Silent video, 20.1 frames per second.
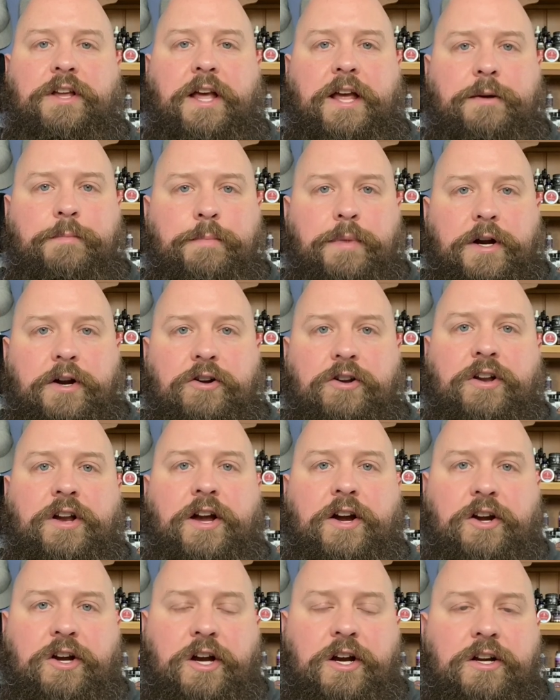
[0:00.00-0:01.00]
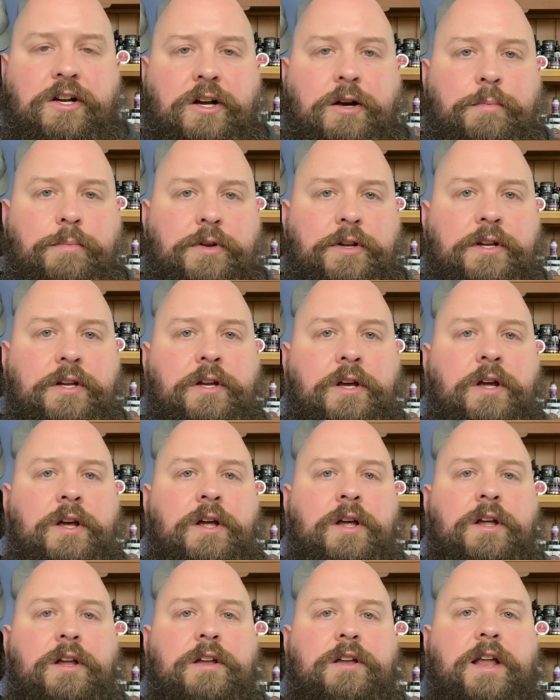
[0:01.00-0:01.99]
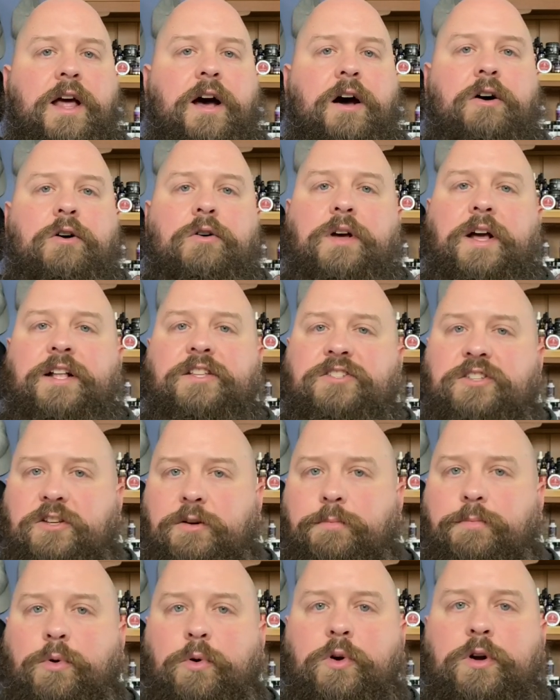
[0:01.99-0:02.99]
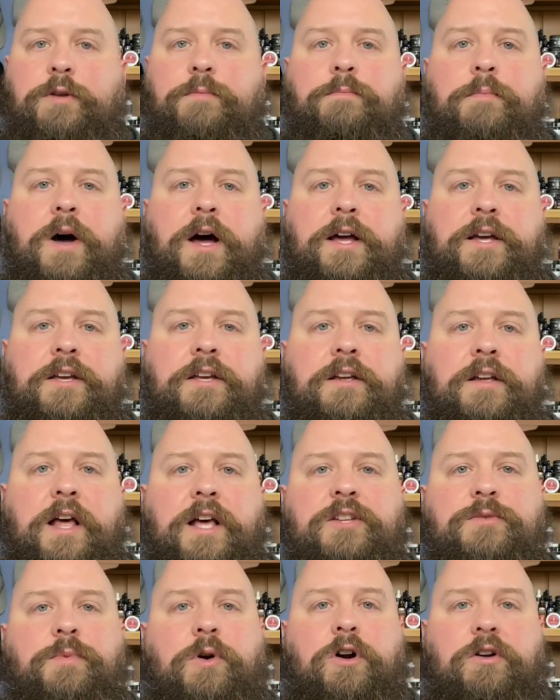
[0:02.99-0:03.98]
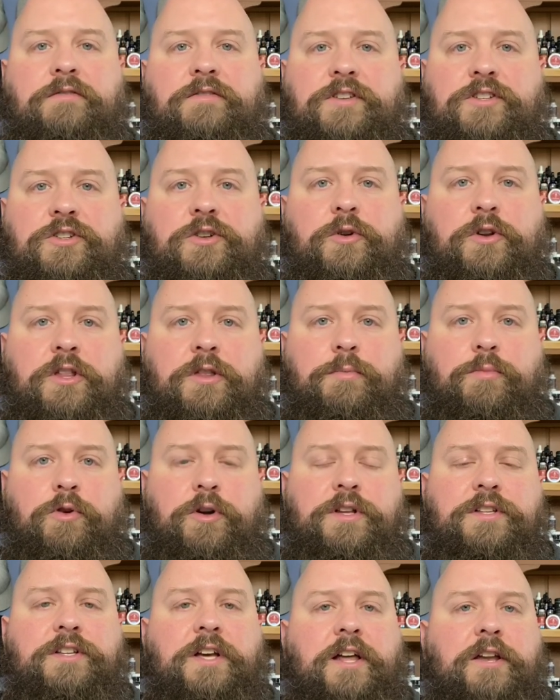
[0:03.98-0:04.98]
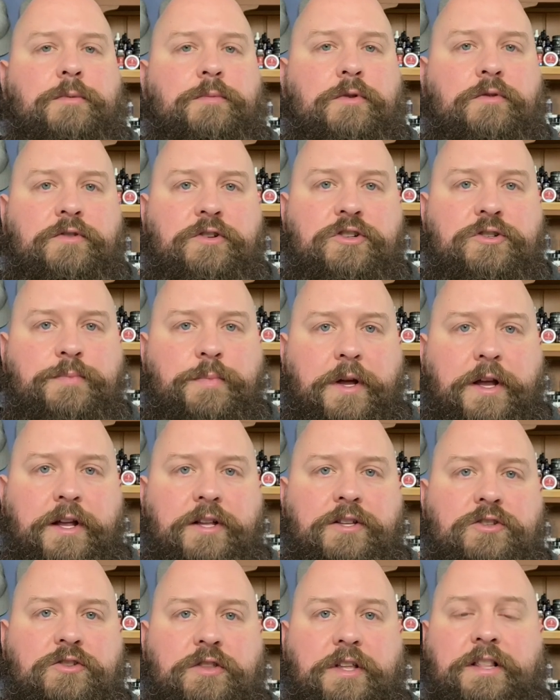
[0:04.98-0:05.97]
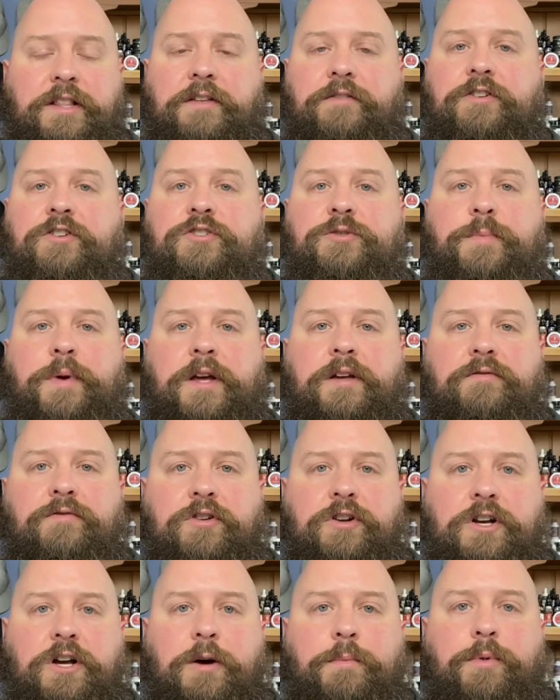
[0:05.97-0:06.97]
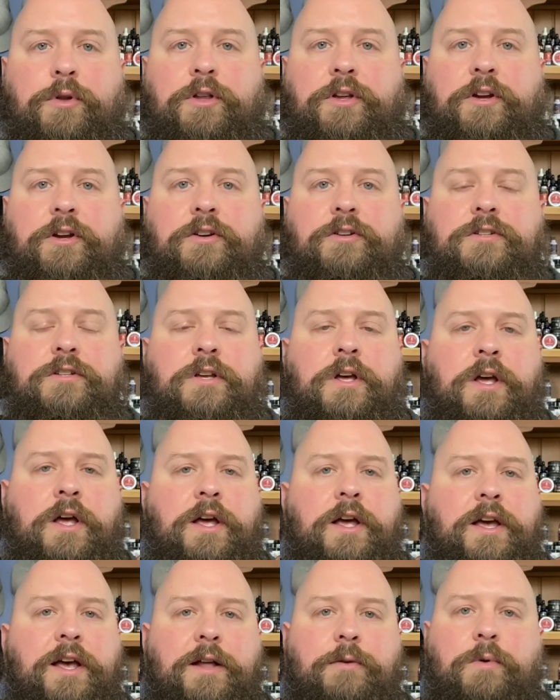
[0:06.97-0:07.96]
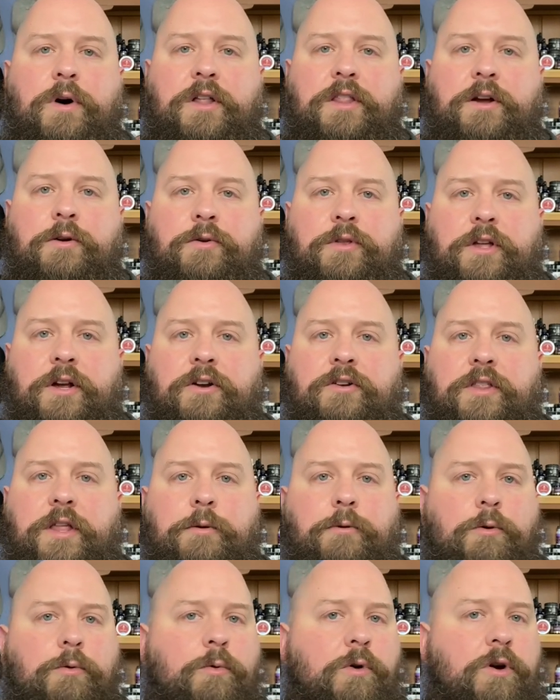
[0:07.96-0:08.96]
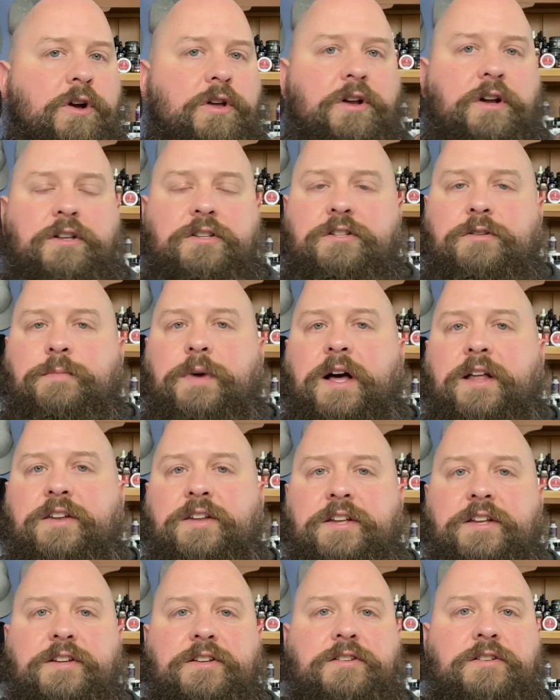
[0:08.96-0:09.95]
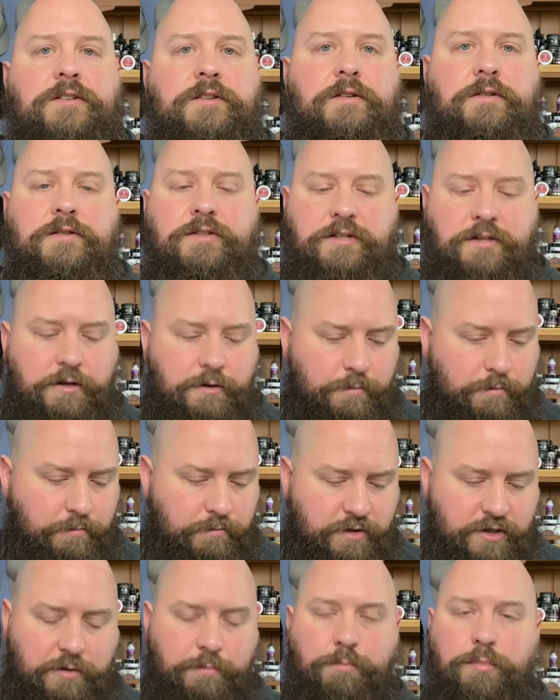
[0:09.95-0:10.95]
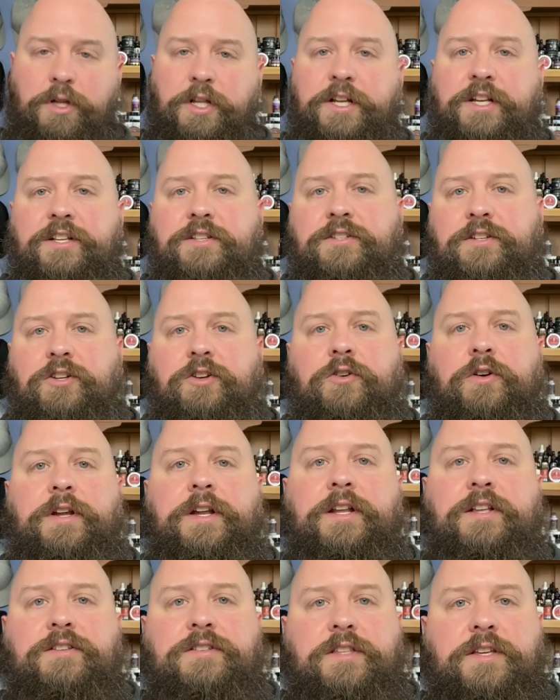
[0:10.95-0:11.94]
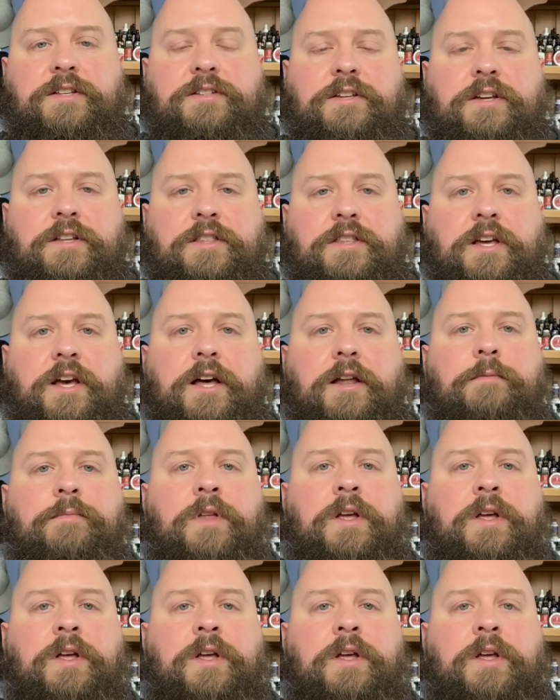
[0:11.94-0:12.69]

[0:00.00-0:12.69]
a beard and hair care company. Now, at some point, Mike, as part of his duty in the Marines, had to move to Japan, so they lived in Japan for a couple of years, and while they were there, they were working on some ideas, some, some blends, ingredients, things like that,